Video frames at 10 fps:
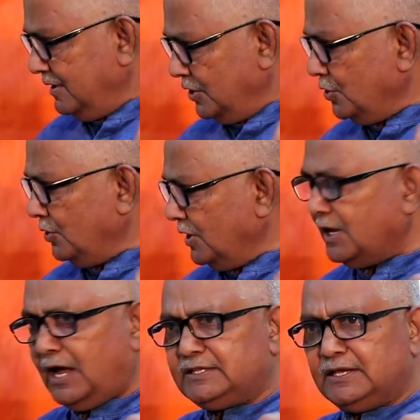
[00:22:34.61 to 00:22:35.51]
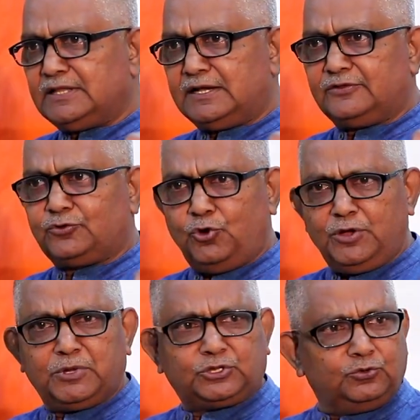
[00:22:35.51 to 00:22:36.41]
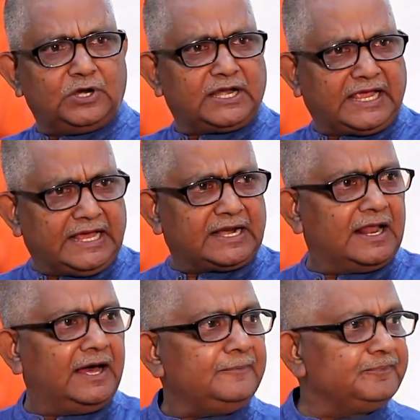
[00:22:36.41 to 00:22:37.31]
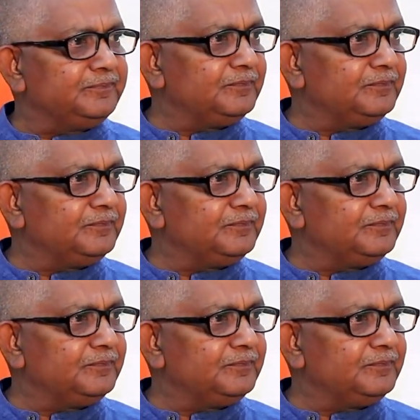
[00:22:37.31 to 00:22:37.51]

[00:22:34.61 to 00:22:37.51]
I think that is Coimbatore or Kerala,